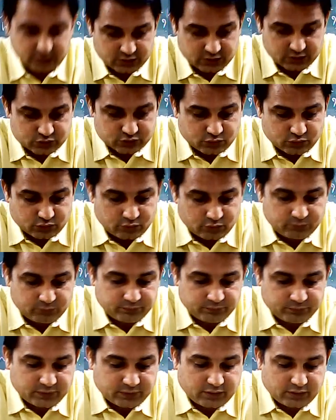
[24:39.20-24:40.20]
So,
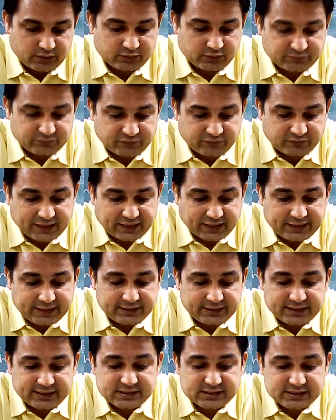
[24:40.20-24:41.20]
fire
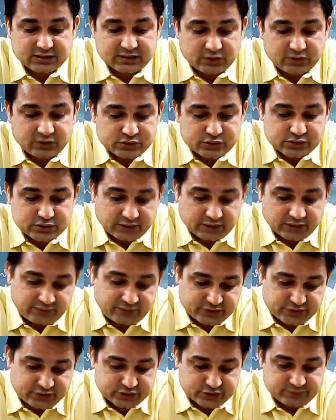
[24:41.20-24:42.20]
is a good
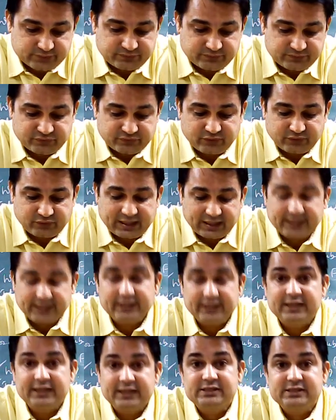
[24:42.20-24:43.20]
servant. Fire
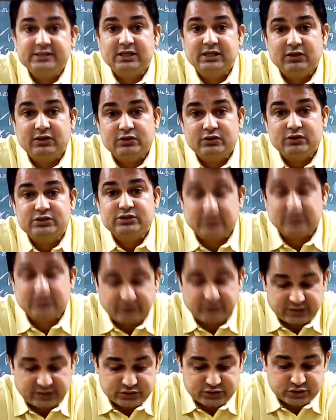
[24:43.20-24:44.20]
is a good
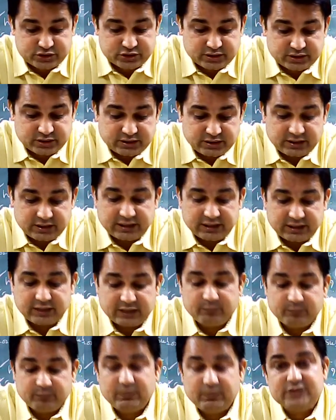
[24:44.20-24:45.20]
servant,
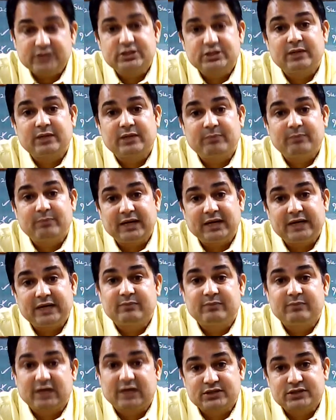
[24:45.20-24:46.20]
but a bad
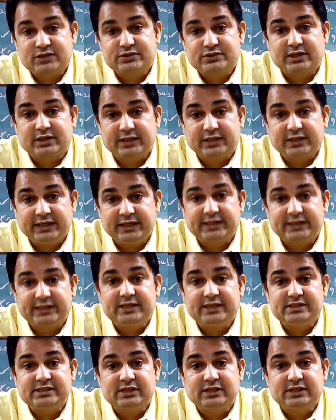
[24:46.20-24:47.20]
master. It
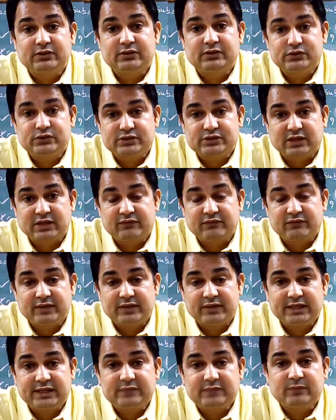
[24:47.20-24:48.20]
is a good
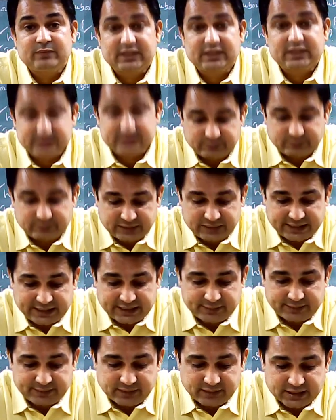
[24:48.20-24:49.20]
servant, but a
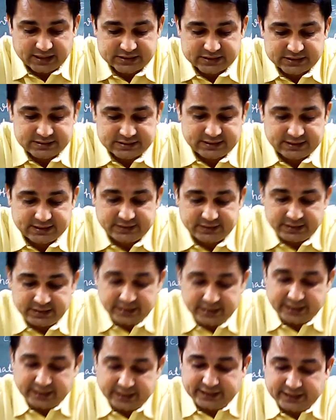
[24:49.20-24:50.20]
bad master.
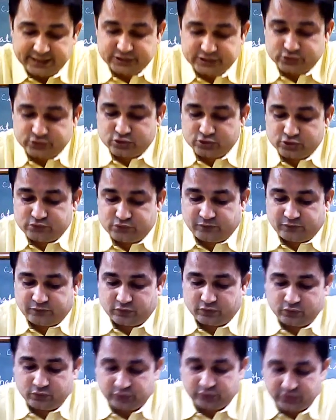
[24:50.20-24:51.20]
It is used for
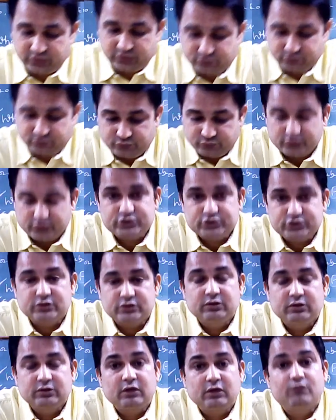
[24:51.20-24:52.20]
cooking food.
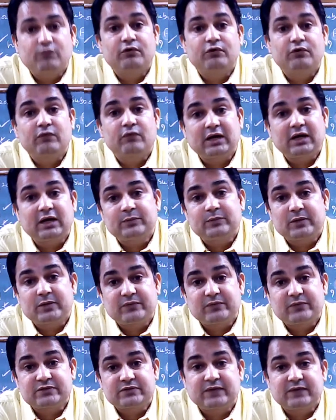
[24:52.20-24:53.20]
Now, for what
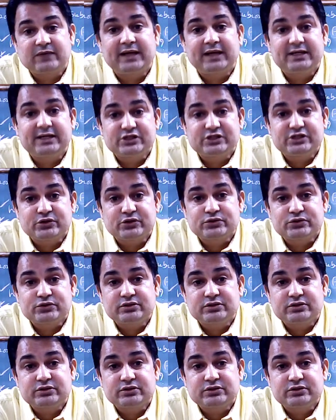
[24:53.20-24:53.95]
purpose fire is used?